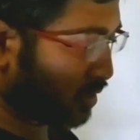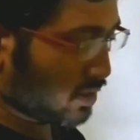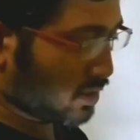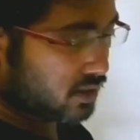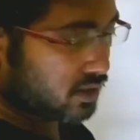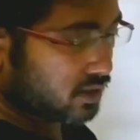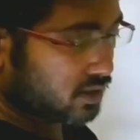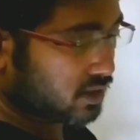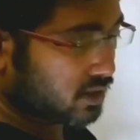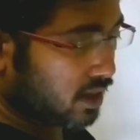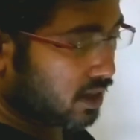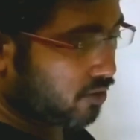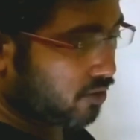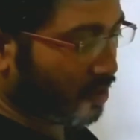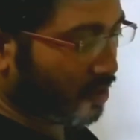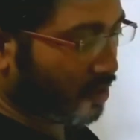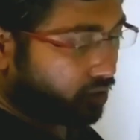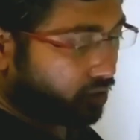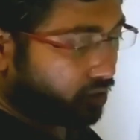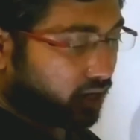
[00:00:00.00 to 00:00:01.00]
this is the
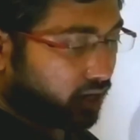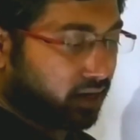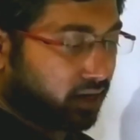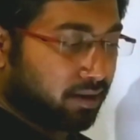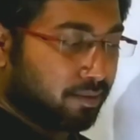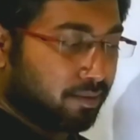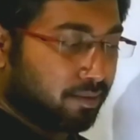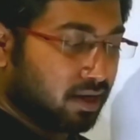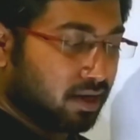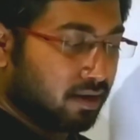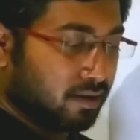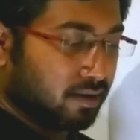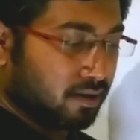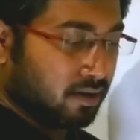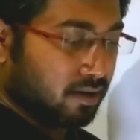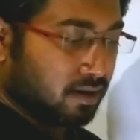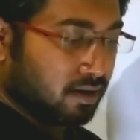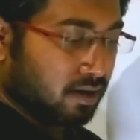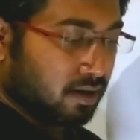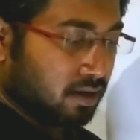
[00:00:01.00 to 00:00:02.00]
horizontal level.
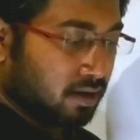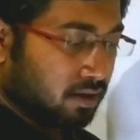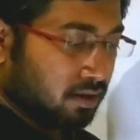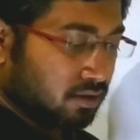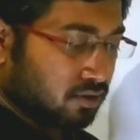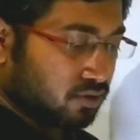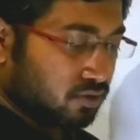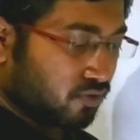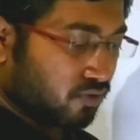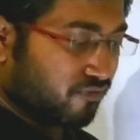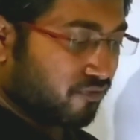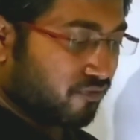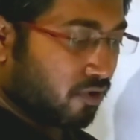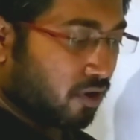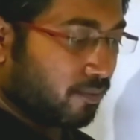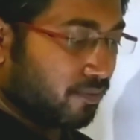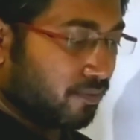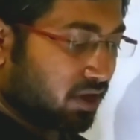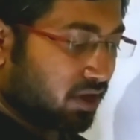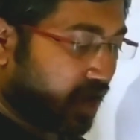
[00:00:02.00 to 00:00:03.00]
So
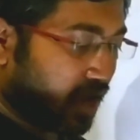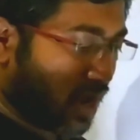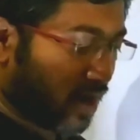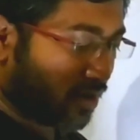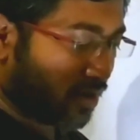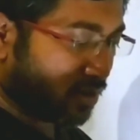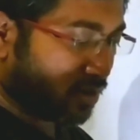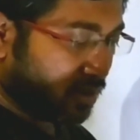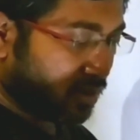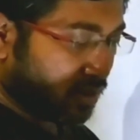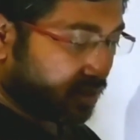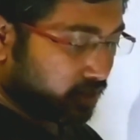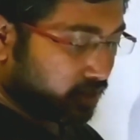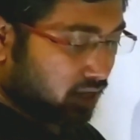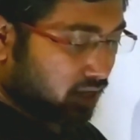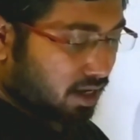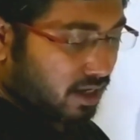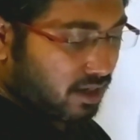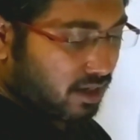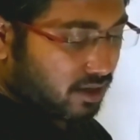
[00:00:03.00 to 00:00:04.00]
from there
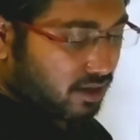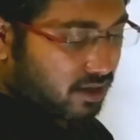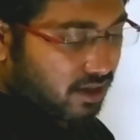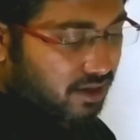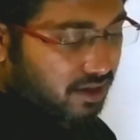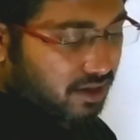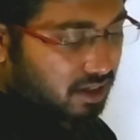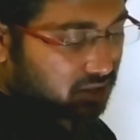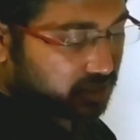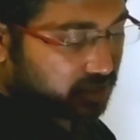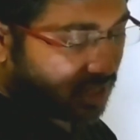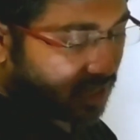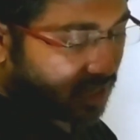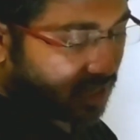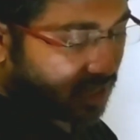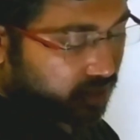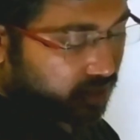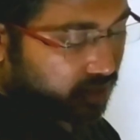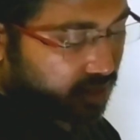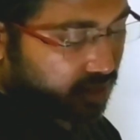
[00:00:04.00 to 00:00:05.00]
the inclination,
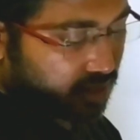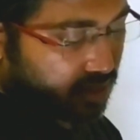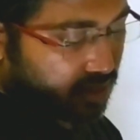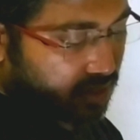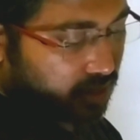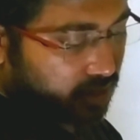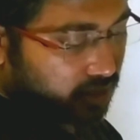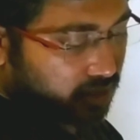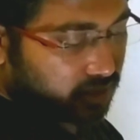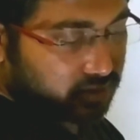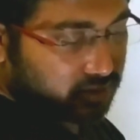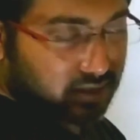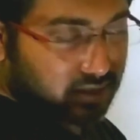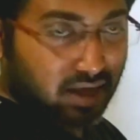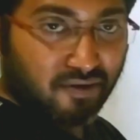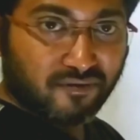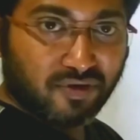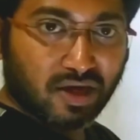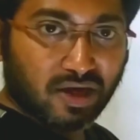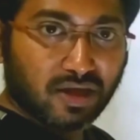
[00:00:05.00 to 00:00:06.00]
it is
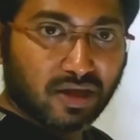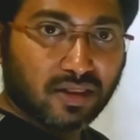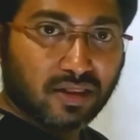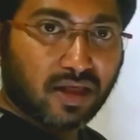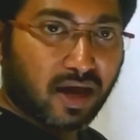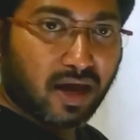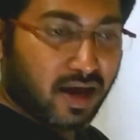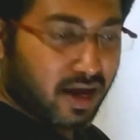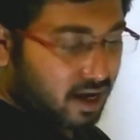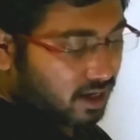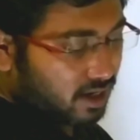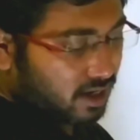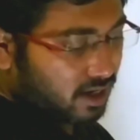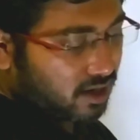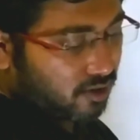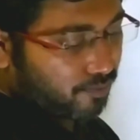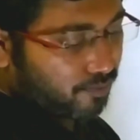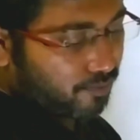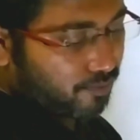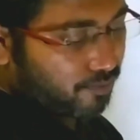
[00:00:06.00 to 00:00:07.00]
having the angle
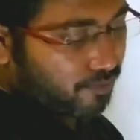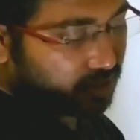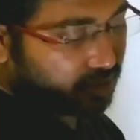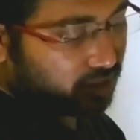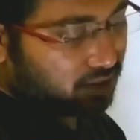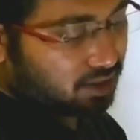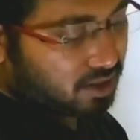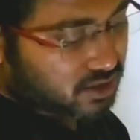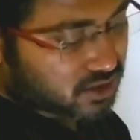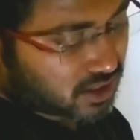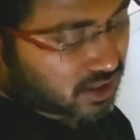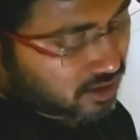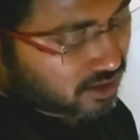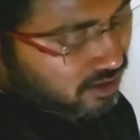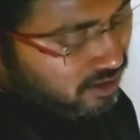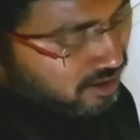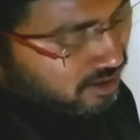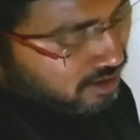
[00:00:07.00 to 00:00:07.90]
of inclination,